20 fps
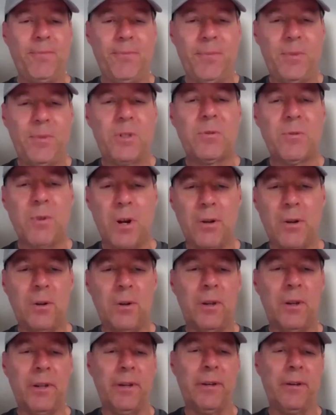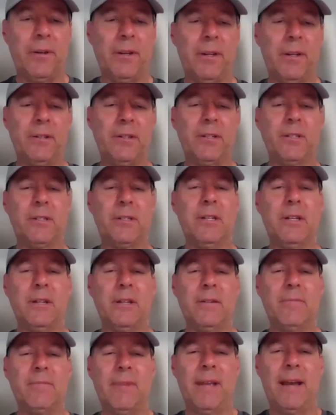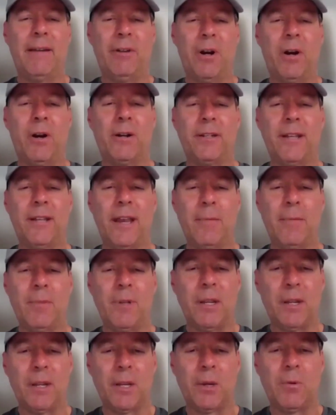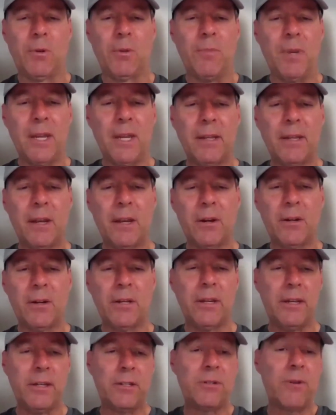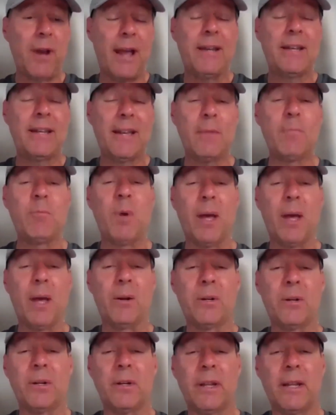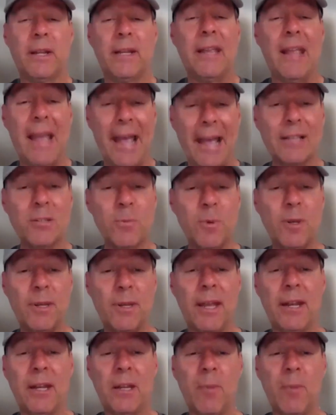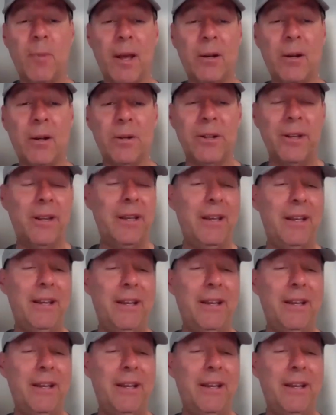struggle and just have a hard time dealing with being there. He's tried to get better, and he has been getting better.